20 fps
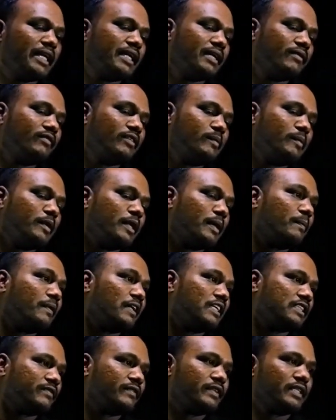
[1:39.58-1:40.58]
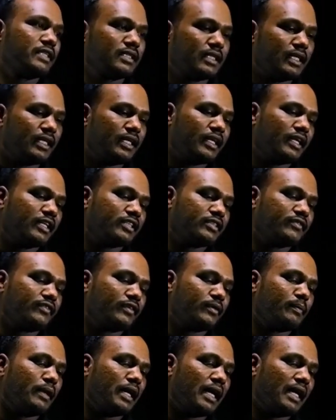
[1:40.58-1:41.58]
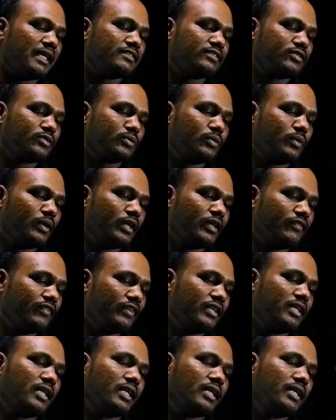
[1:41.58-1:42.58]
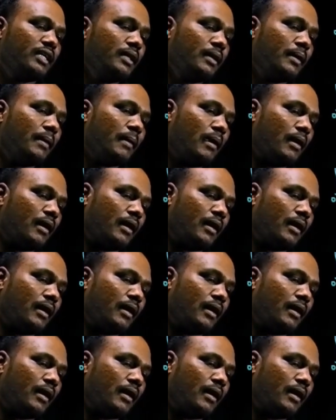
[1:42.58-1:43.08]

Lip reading: by t will be replaced with integration from s to infinity,